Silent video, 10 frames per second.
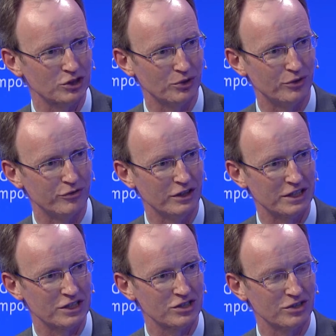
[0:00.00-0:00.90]
your
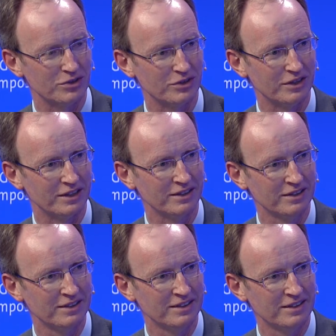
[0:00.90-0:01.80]
advice to
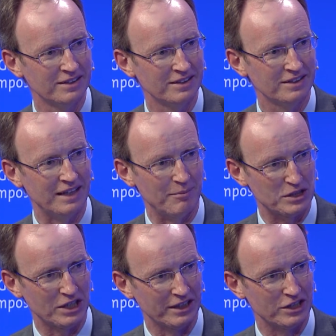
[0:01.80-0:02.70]
that
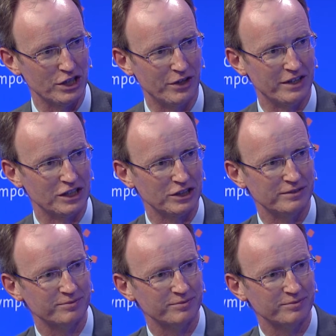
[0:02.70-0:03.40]
particular generation?